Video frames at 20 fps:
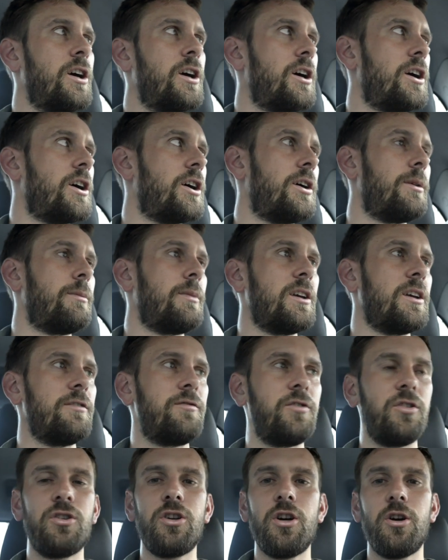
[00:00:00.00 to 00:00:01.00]
If
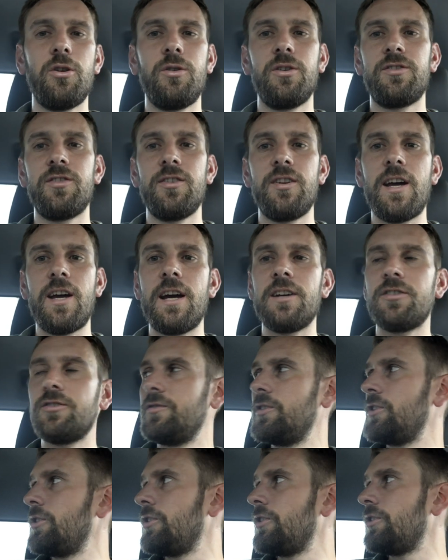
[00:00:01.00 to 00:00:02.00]
you go into
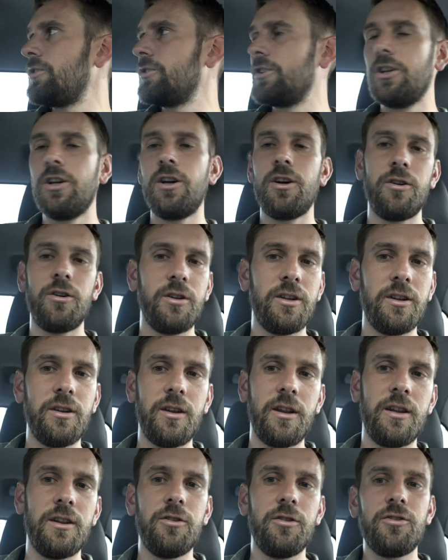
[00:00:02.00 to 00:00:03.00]
Nashville, you know,
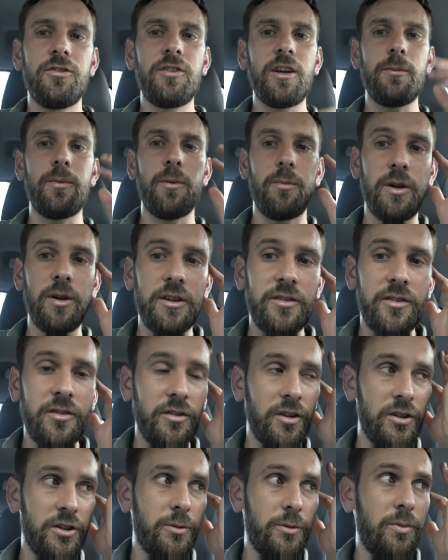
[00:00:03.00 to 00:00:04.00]
and those type of places,
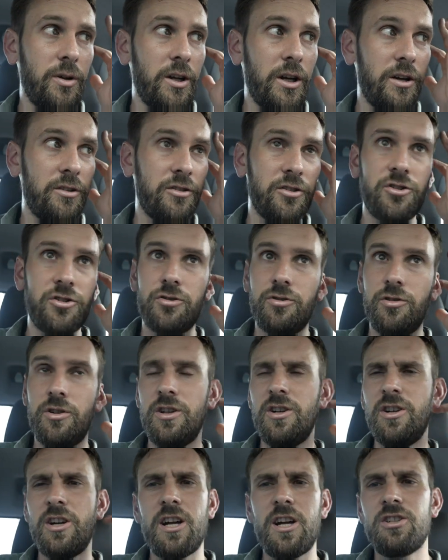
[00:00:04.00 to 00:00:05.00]
and you play on the street,
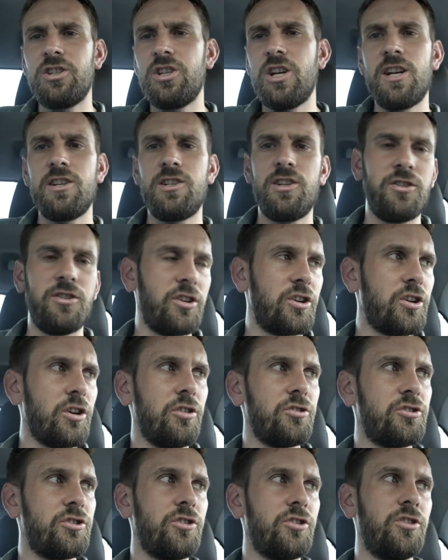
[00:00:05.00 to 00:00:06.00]
you're not changing the
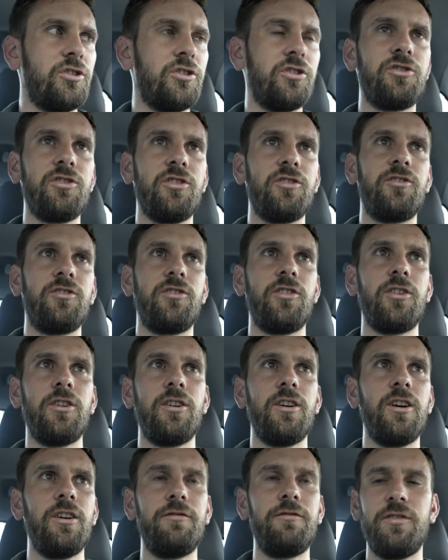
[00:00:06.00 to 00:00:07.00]
culture. You're just
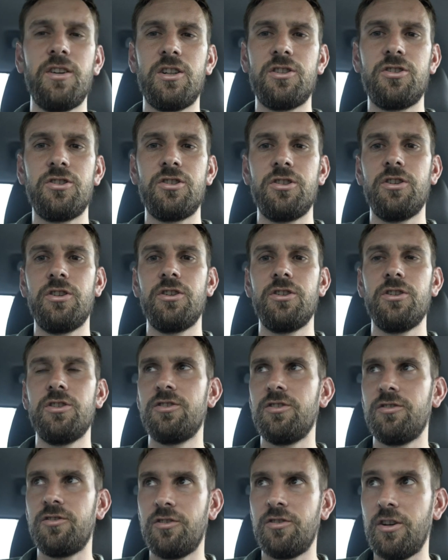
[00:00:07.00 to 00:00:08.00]
a fixture. You're
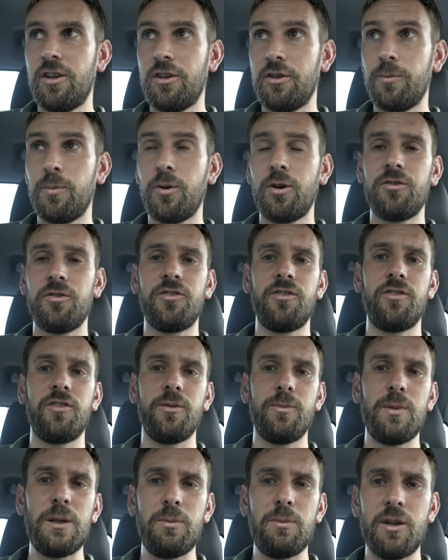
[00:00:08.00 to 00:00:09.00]
just another person
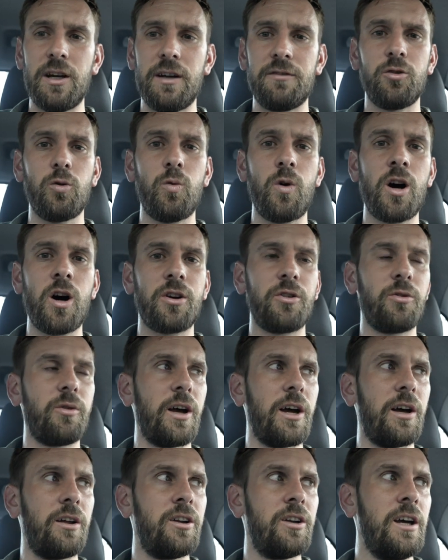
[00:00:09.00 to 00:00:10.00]
that people have to walk
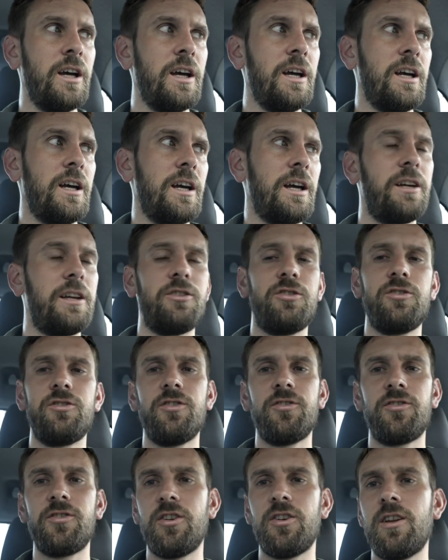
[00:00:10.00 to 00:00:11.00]
around, and you're
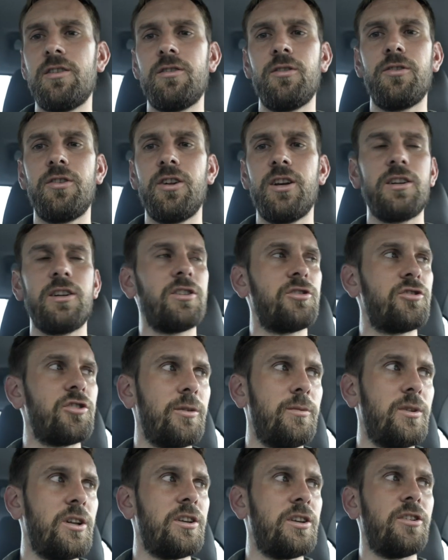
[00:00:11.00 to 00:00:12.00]
just another thing
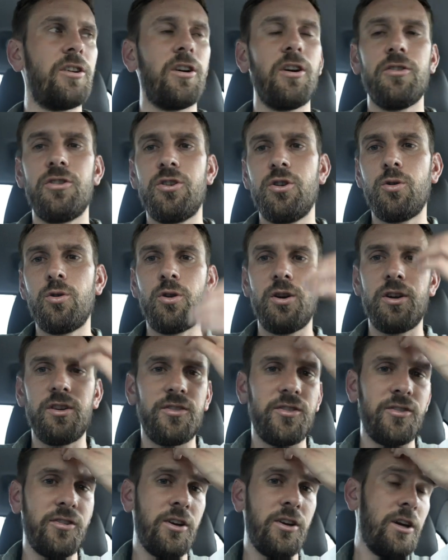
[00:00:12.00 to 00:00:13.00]
contributing to all the
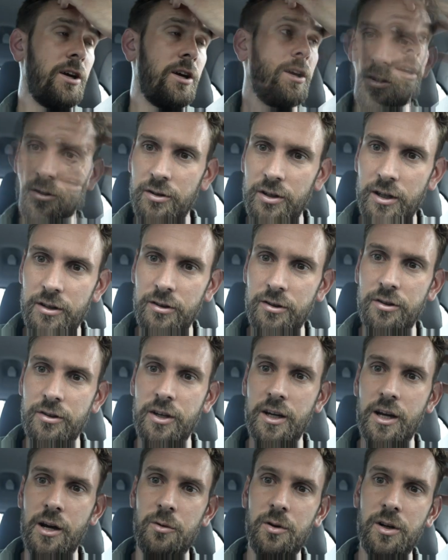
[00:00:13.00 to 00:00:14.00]
noise. The other
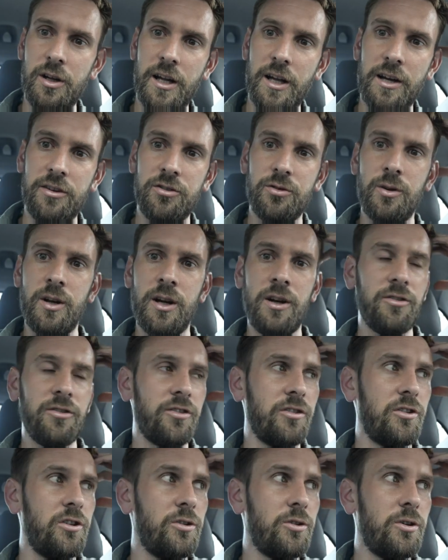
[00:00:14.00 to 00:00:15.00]
thing I realized when I was
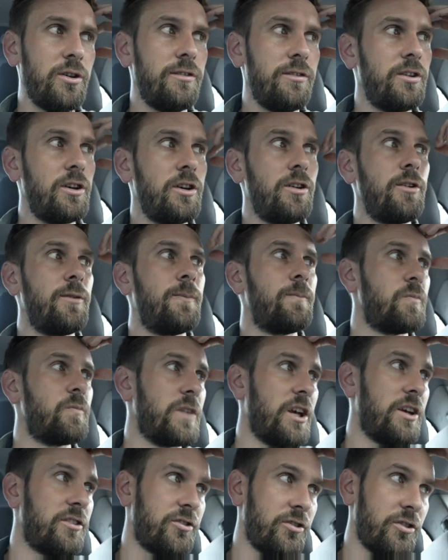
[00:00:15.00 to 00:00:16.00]
in Louisville
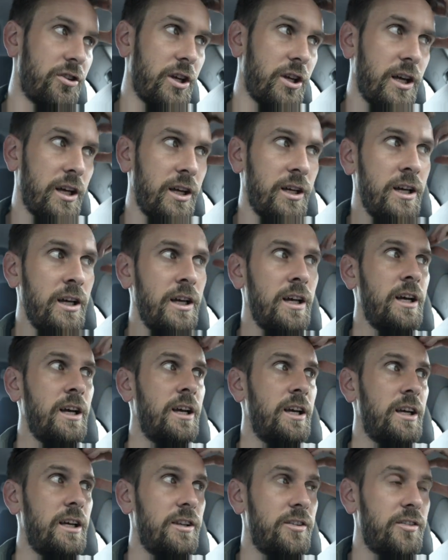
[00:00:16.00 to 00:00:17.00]
yesterday
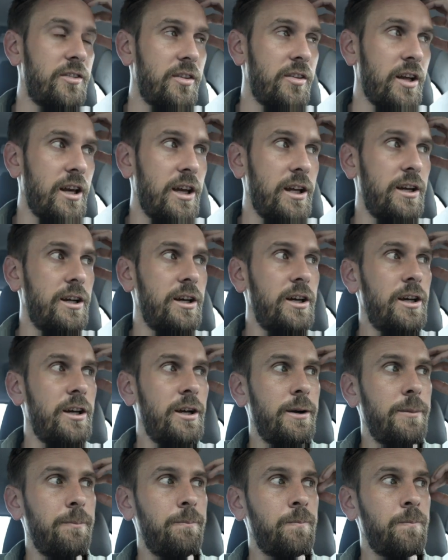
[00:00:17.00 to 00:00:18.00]
is that
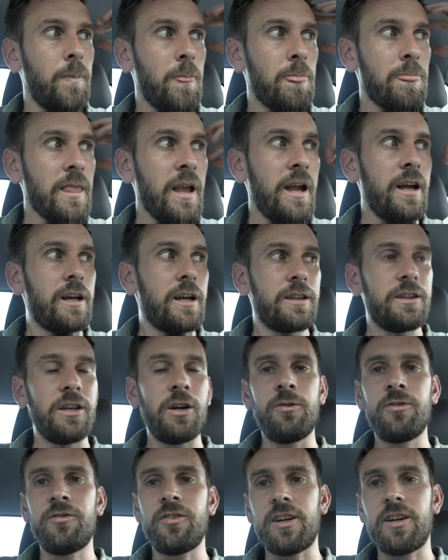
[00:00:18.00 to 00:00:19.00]
there
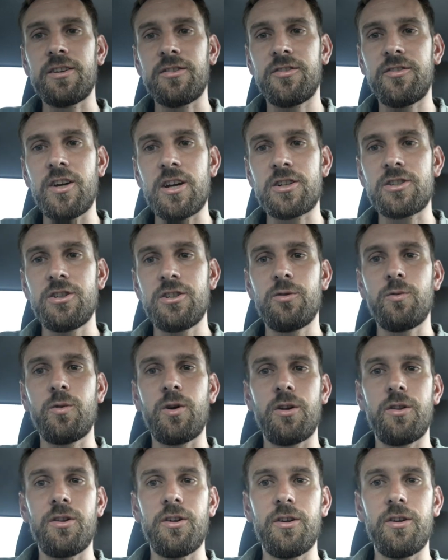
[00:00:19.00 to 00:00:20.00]
was like a section
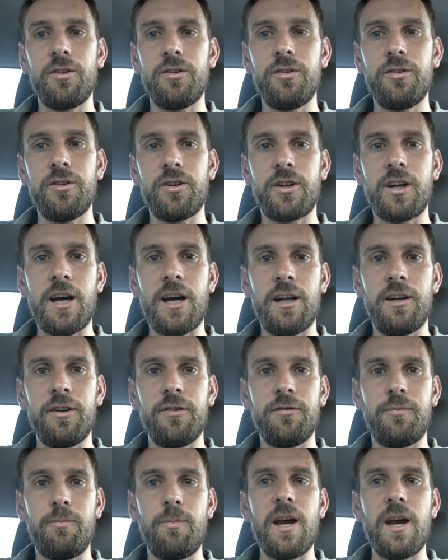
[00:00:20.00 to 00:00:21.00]
where the kind
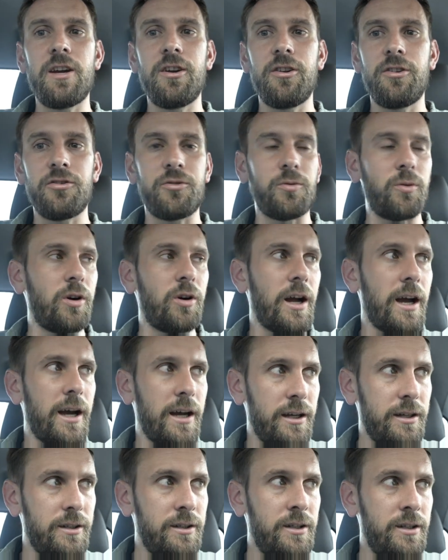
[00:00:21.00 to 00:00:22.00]
of beggars were
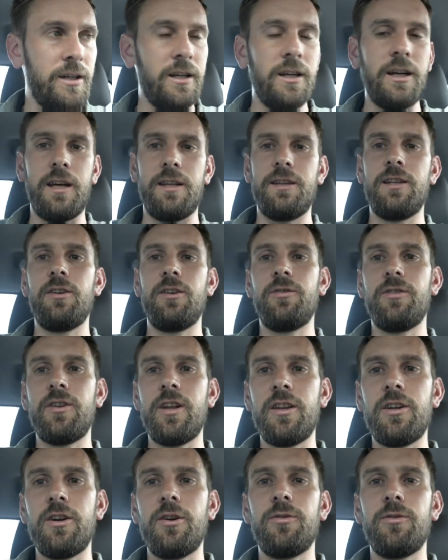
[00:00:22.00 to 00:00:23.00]
at, and then
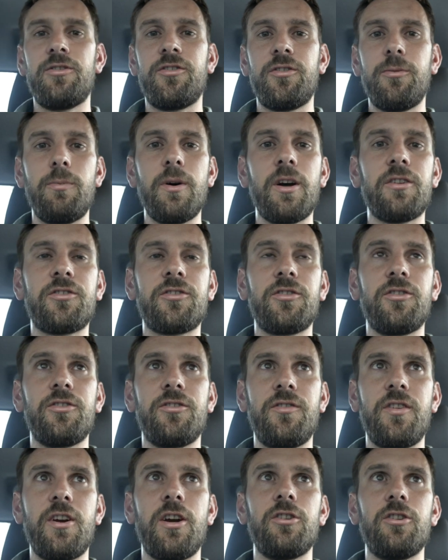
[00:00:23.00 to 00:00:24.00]
there was some
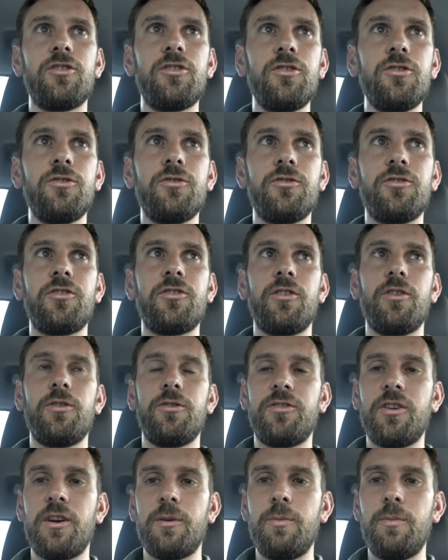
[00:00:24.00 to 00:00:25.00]
buskers there too. So there
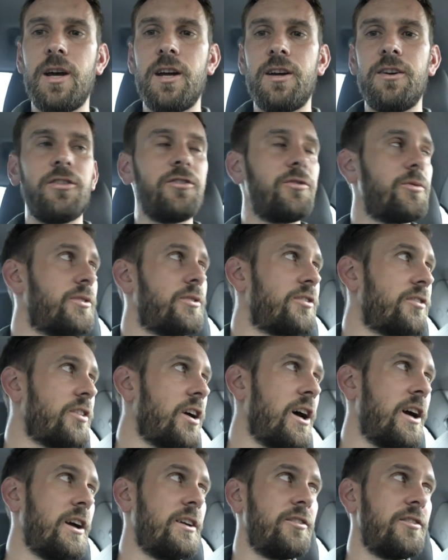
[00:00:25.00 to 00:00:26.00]
was like beggars with
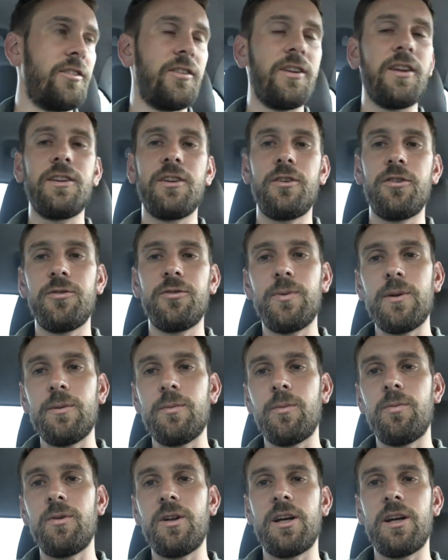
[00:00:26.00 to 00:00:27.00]
signs, and then there was
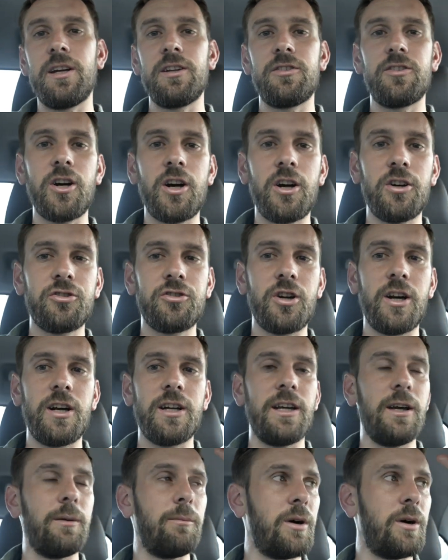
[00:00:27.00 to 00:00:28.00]
people playing guitar trying to
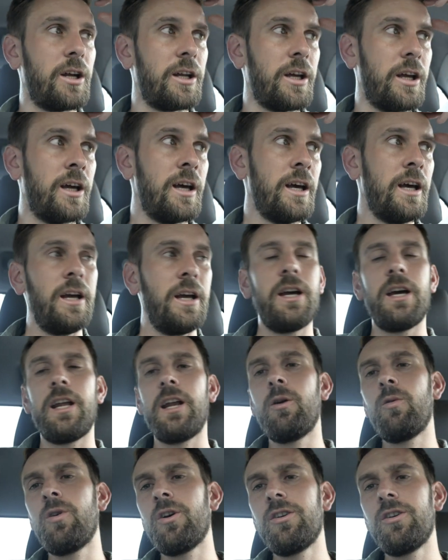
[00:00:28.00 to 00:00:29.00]
get money. And I
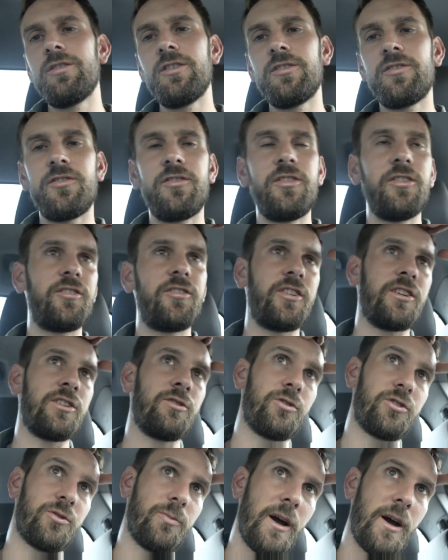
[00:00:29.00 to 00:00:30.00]
wanted to
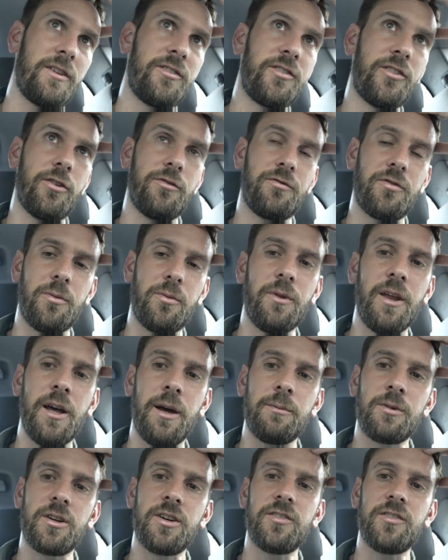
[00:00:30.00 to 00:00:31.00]
distinguish myself from
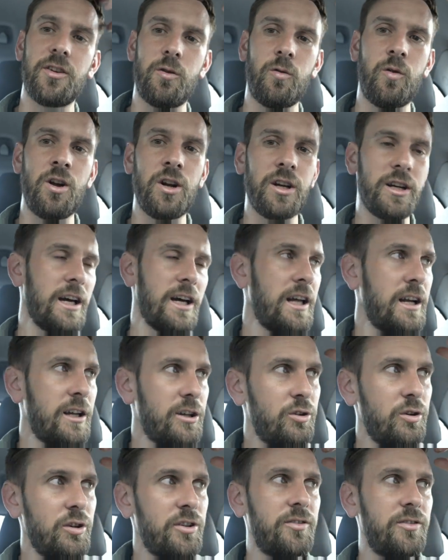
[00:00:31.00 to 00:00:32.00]
them, because I want to kind of
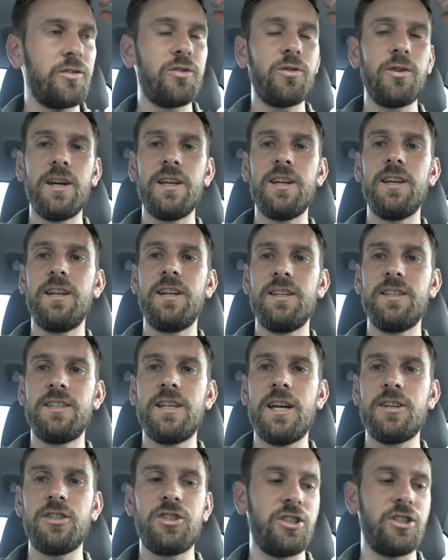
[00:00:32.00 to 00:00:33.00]
create an
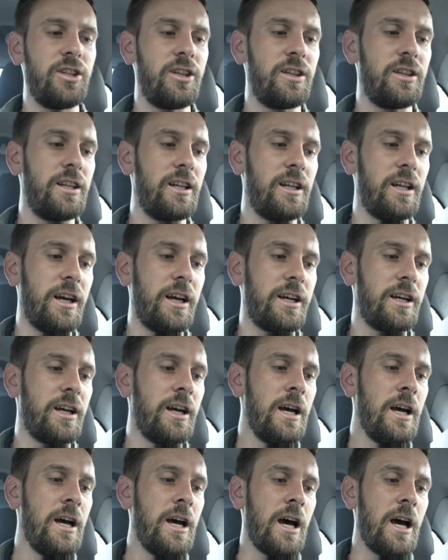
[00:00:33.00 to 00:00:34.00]
intention that like,
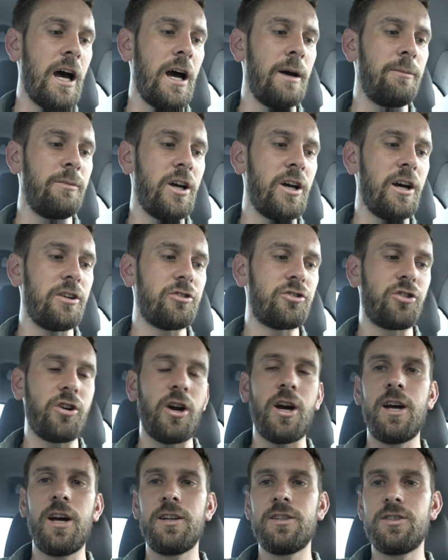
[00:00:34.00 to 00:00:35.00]
I'm not
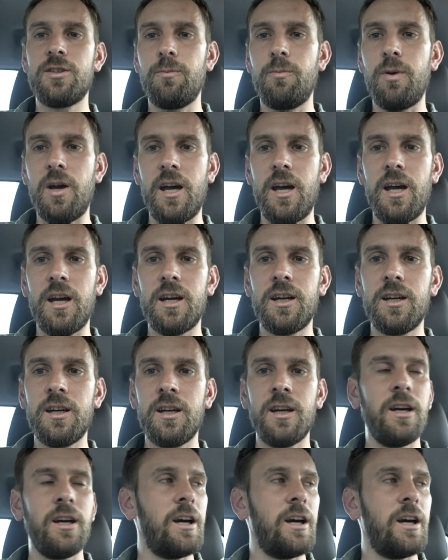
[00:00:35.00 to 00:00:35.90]
trying to beg.